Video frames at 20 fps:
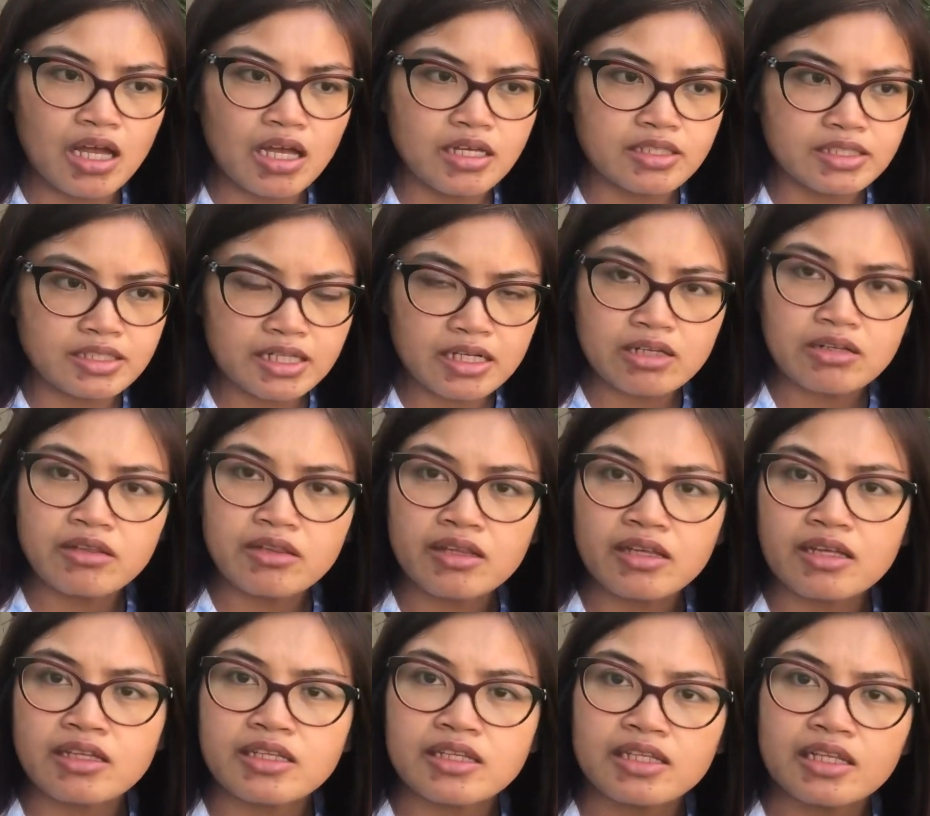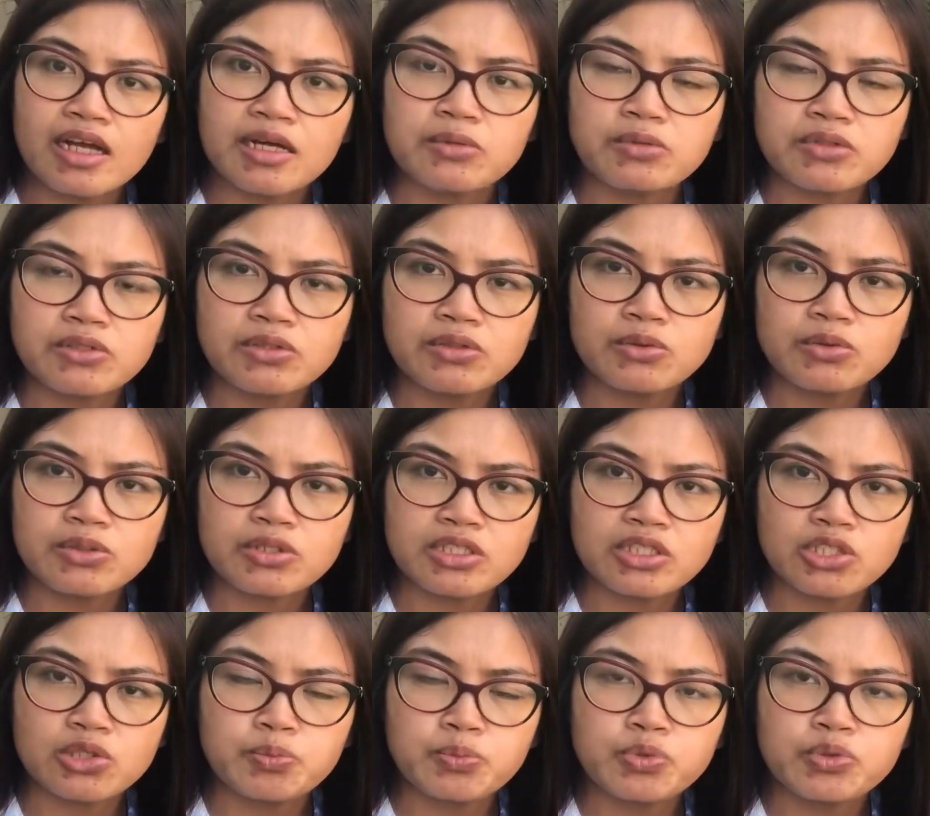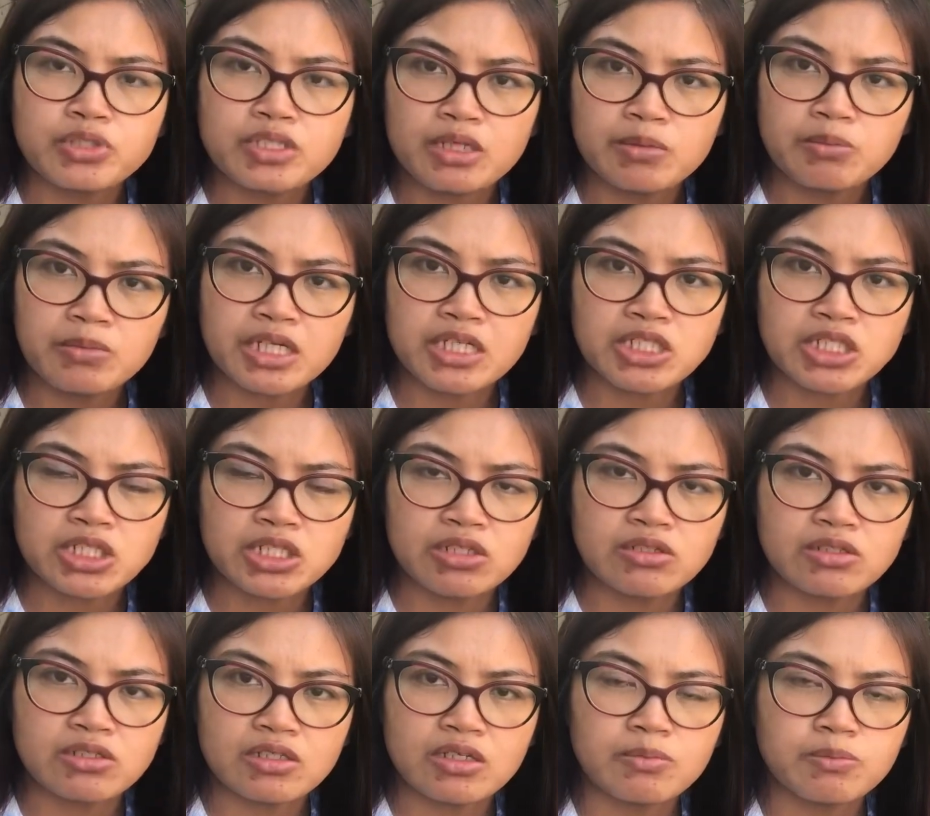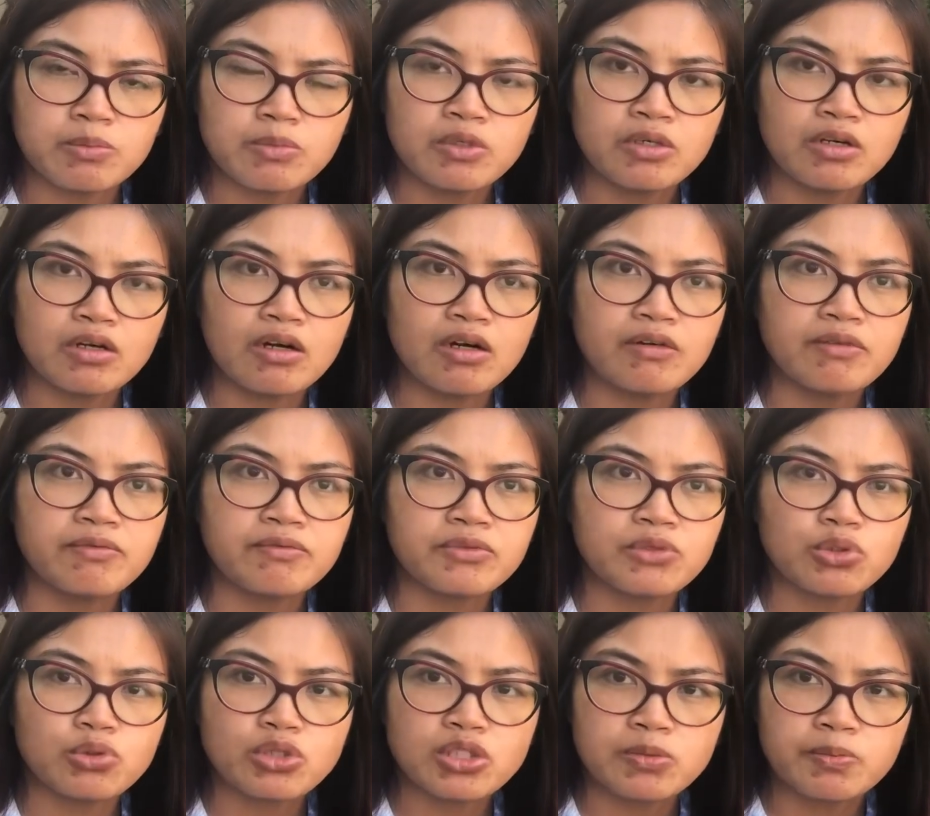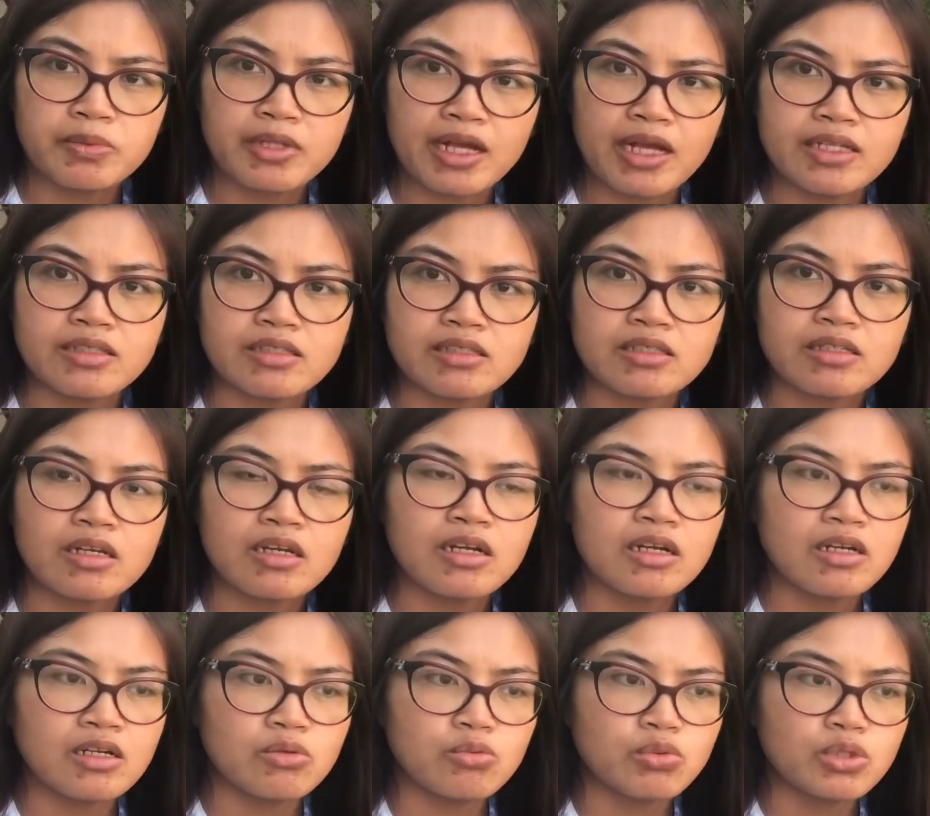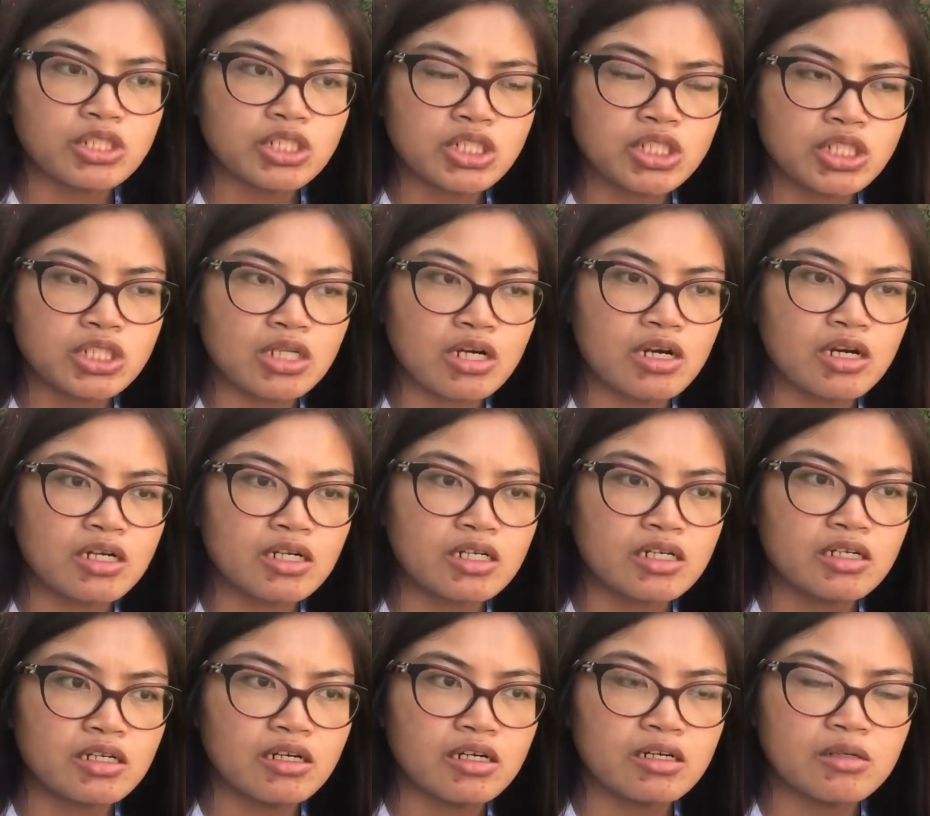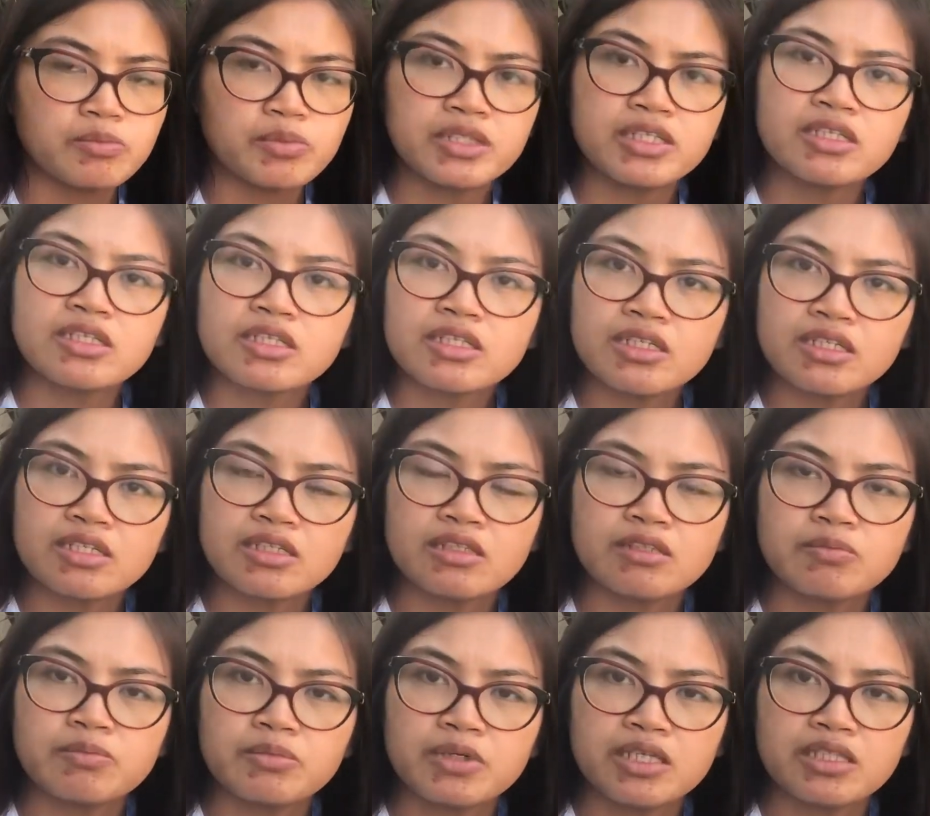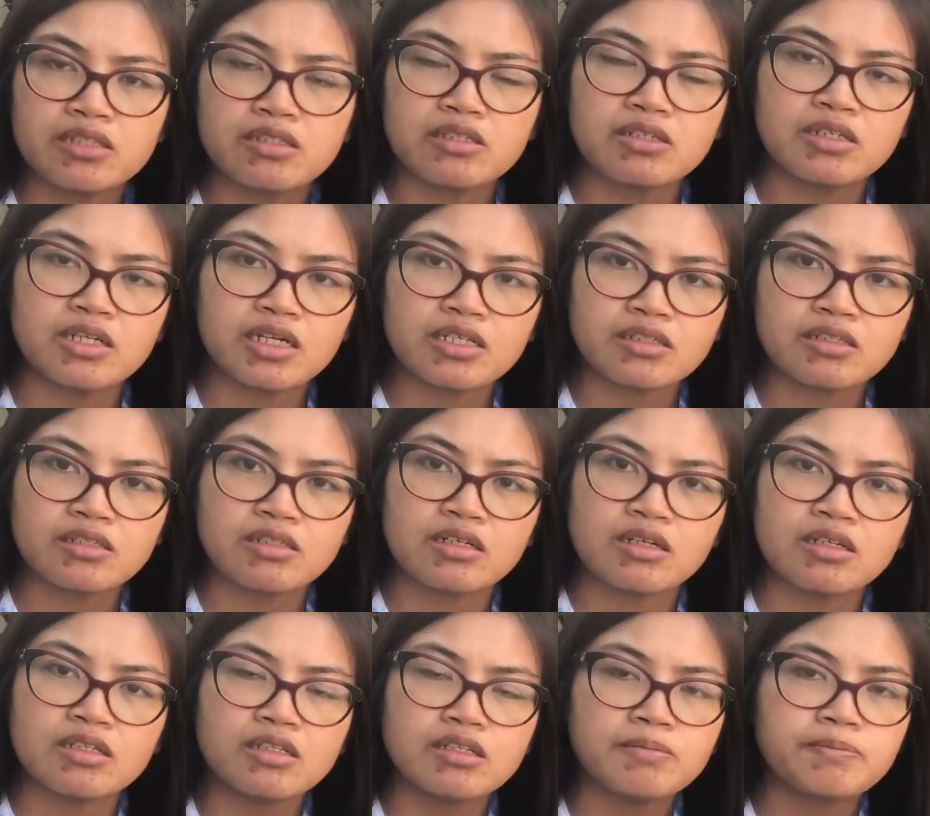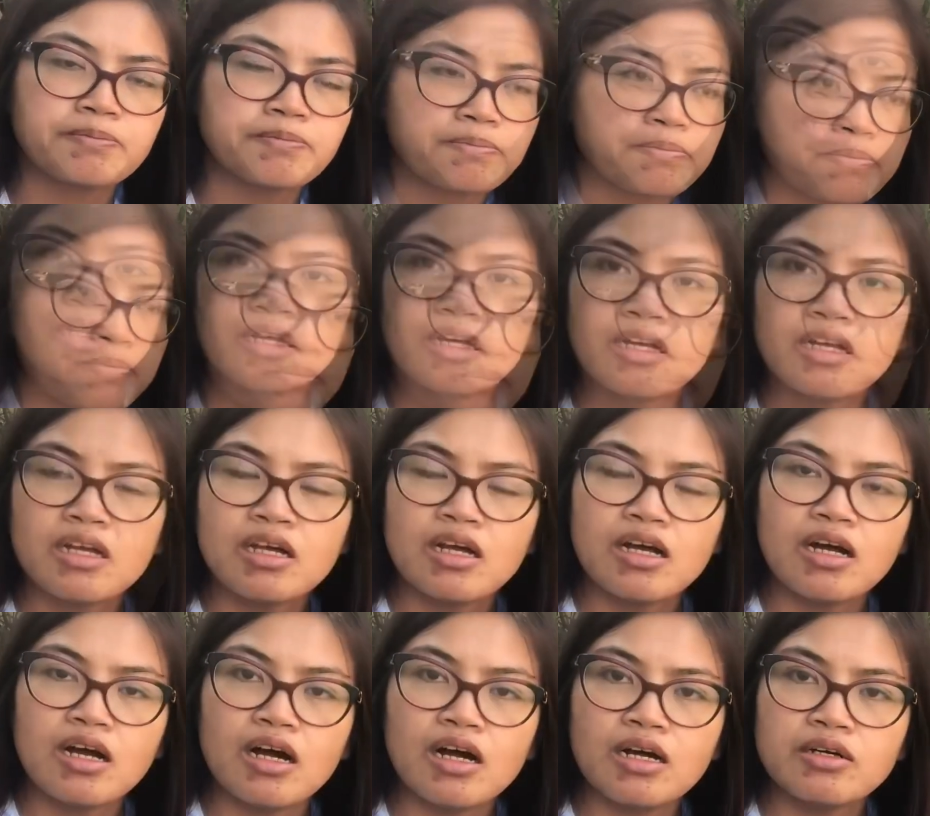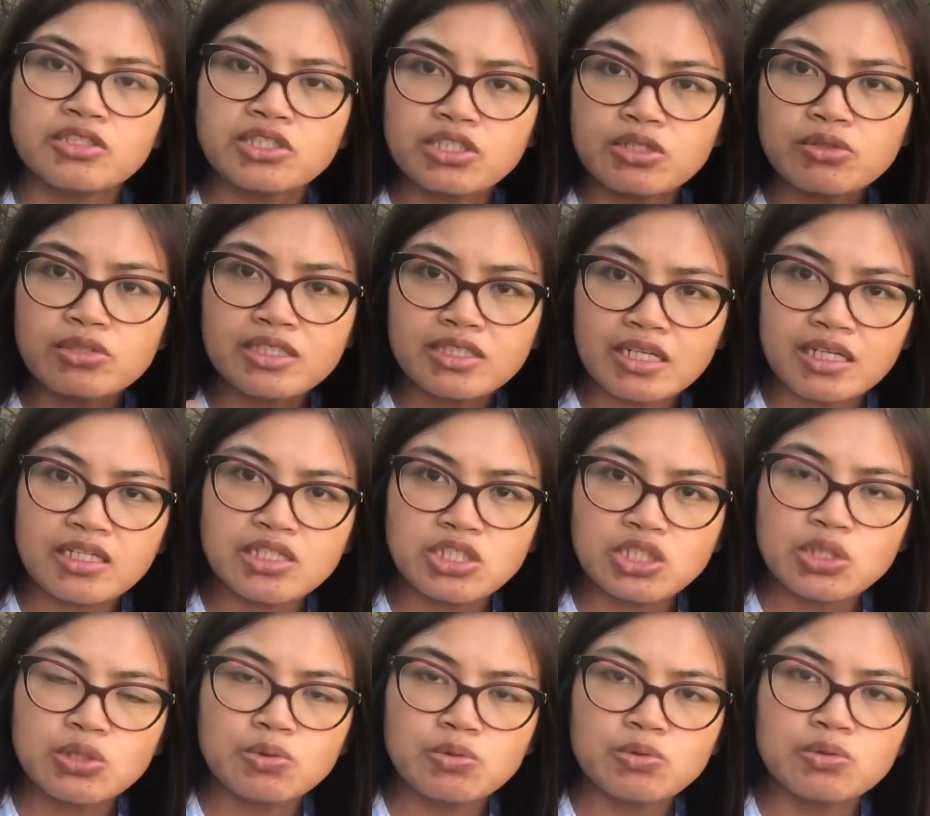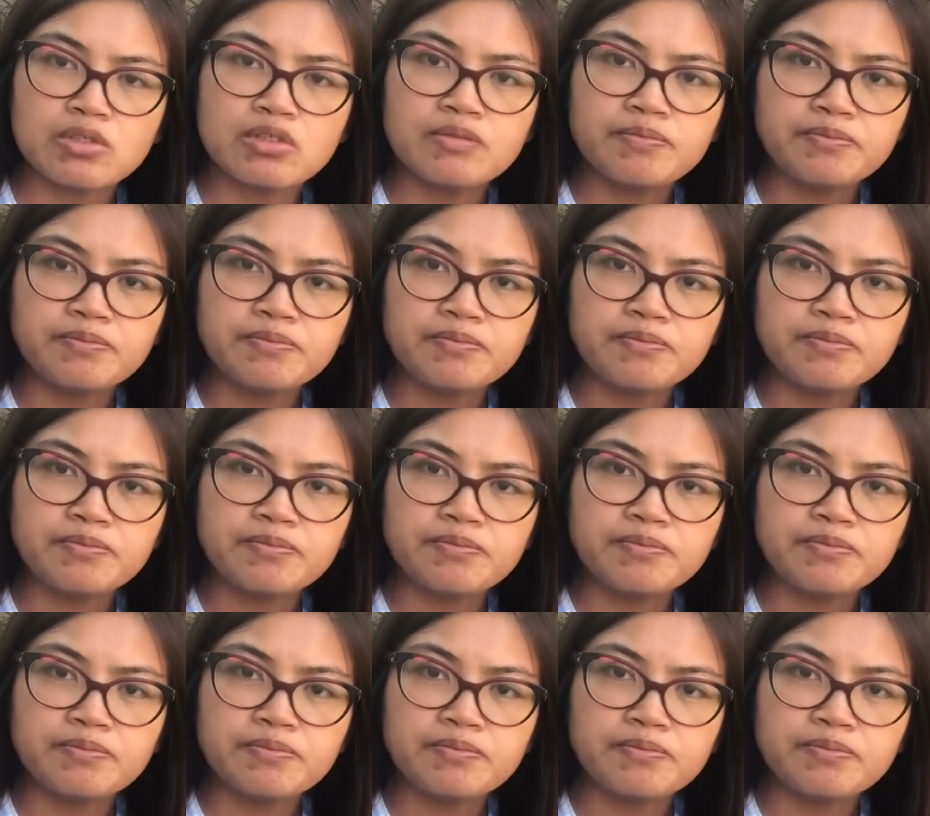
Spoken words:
Second thing that I will do is to put a mesh on top of those plants which are being hit by the direct sun. So stay tuned